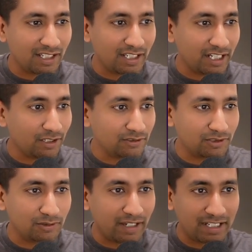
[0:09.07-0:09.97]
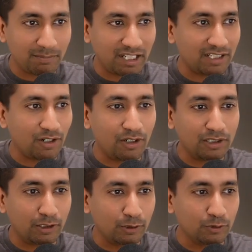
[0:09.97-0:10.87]
and also animate
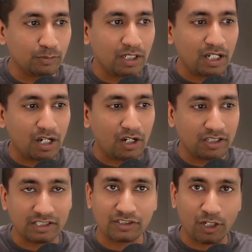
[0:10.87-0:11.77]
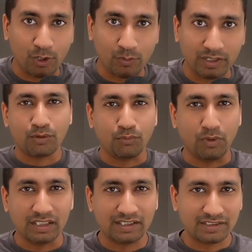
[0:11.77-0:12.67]
on loop on its own.
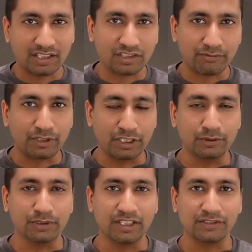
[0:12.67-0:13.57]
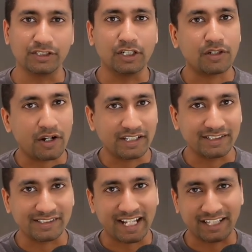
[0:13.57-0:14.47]
What this does for you is your
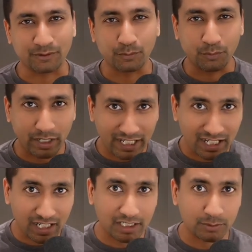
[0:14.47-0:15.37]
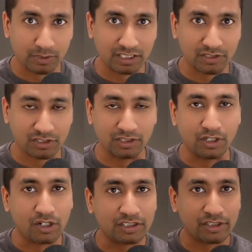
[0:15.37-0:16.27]
audience has way higher retention
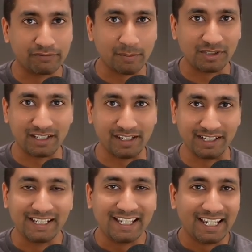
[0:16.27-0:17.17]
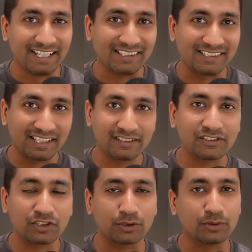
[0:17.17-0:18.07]
on your website, and it
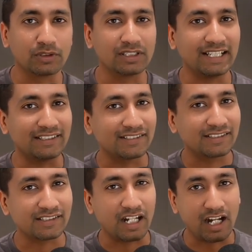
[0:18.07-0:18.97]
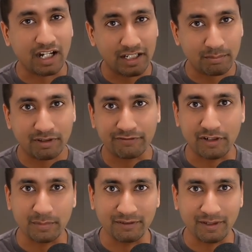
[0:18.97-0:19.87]
signals to Google that this is a high
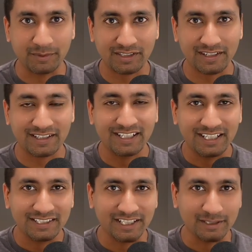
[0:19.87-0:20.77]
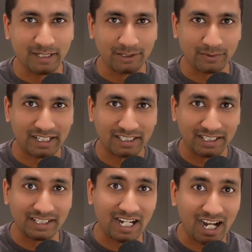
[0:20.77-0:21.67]
performing website, thereby
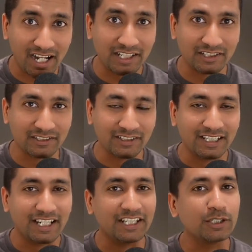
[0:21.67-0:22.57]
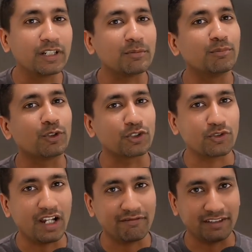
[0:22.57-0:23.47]
ranking it higher, and you get more
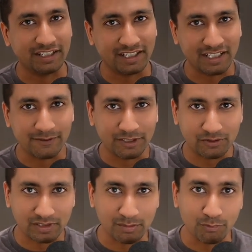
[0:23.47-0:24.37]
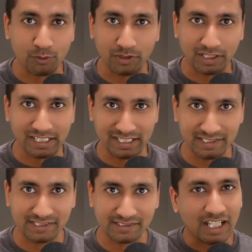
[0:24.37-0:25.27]
traffic and eventually more
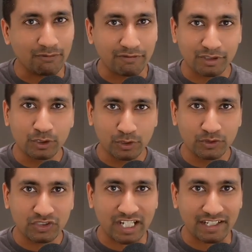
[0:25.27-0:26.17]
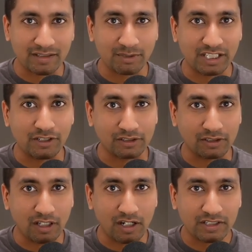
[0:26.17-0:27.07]
leads. Now, if you use ChatGPT or
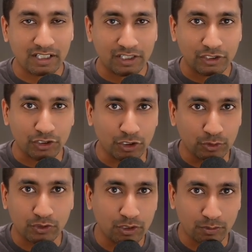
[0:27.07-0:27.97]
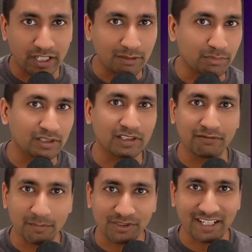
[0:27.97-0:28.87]
Claude, you too can build a
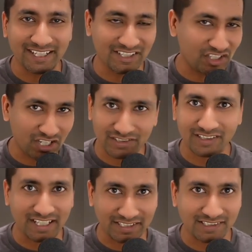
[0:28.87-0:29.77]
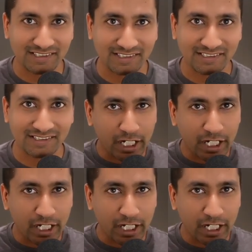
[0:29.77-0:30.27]
website just like this.